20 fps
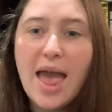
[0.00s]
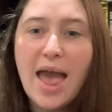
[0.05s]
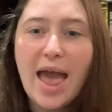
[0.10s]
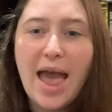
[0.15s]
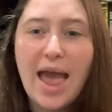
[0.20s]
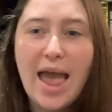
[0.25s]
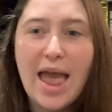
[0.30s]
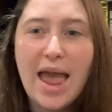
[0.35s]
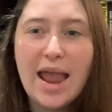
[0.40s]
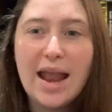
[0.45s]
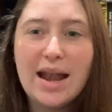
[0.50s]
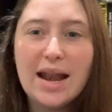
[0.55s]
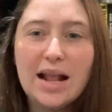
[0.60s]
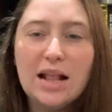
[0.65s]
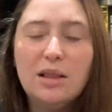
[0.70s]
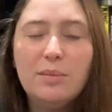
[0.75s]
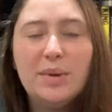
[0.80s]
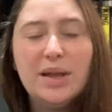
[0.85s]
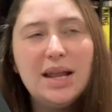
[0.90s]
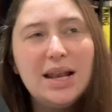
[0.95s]
And in
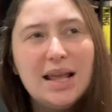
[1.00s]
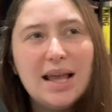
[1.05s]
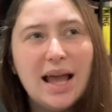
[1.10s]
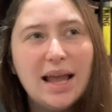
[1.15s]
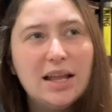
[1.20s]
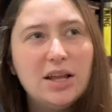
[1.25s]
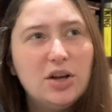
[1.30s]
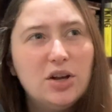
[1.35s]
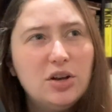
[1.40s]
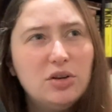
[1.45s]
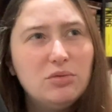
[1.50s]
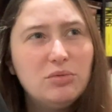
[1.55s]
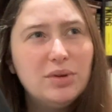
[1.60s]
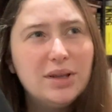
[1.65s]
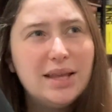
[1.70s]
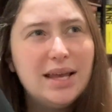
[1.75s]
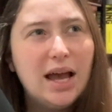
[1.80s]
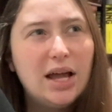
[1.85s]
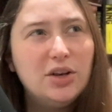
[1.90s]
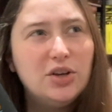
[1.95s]
the beginning, I couldn't
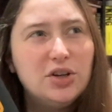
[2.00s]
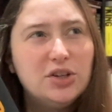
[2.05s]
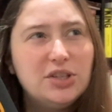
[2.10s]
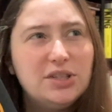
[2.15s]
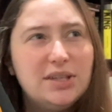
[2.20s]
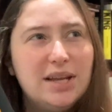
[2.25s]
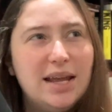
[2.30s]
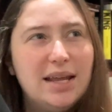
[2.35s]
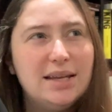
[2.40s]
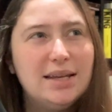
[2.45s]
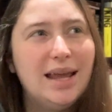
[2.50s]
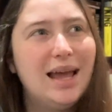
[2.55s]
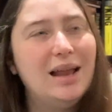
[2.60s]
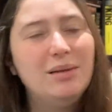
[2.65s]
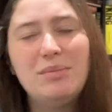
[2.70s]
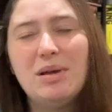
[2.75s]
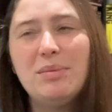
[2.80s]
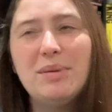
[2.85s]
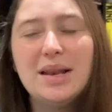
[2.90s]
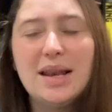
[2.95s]
really understand it. And
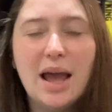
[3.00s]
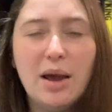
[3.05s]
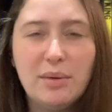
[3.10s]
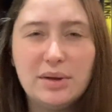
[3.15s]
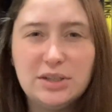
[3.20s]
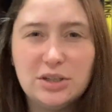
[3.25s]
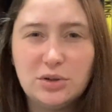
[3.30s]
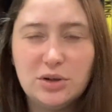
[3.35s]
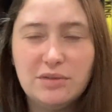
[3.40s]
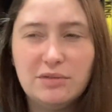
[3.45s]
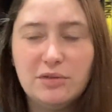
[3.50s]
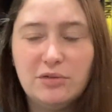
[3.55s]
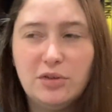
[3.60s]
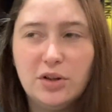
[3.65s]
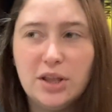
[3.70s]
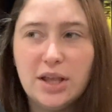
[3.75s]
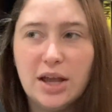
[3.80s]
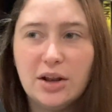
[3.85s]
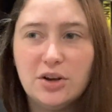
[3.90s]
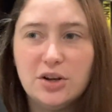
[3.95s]
maybe now I don't even
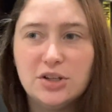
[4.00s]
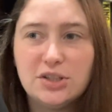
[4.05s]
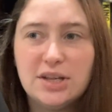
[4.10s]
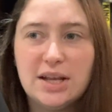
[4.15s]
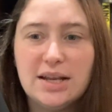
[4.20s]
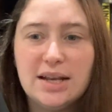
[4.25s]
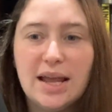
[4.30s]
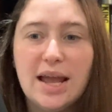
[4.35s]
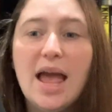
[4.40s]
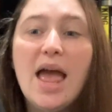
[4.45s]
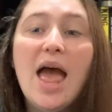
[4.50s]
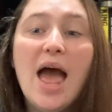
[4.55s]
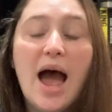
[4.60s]
fully understand it.